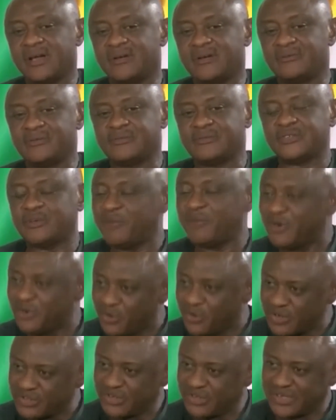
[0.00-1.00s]
Somebody
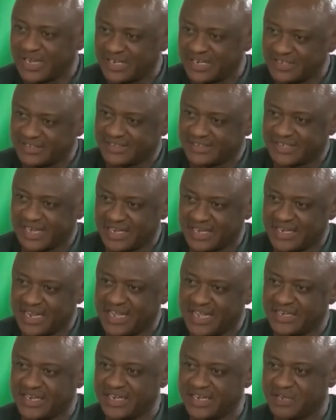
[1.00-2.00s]
who is not an insider
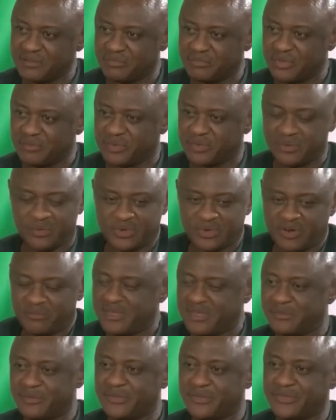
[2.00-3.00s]
in NMPP will not be
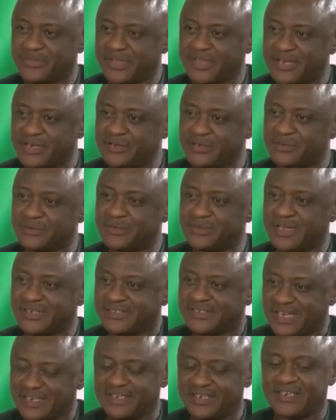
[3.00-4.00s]
able to tell you
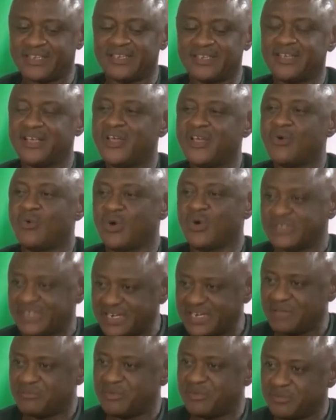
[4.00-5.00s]
exactly what
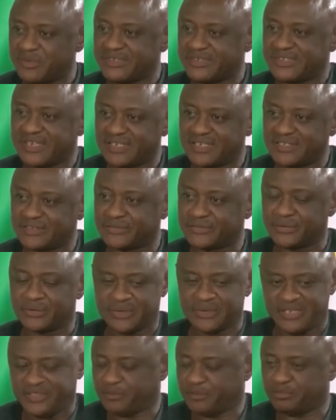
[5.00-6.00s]
NMPP stands for.
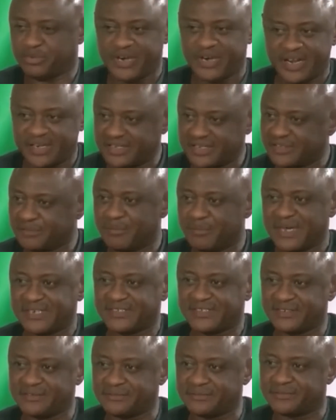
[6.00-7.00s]
The spread is
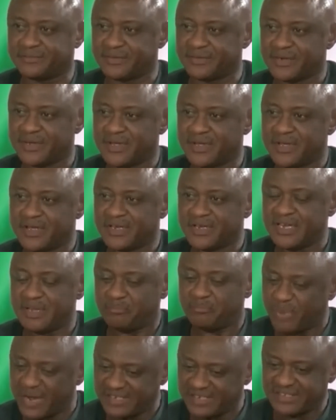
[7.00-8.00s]
massive. The
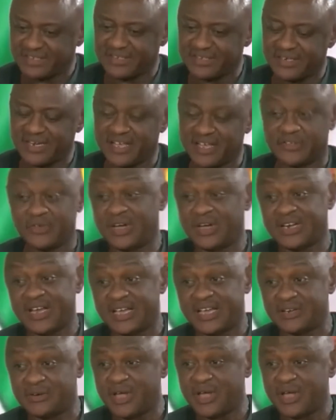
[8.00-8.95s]
party, like you and I know, a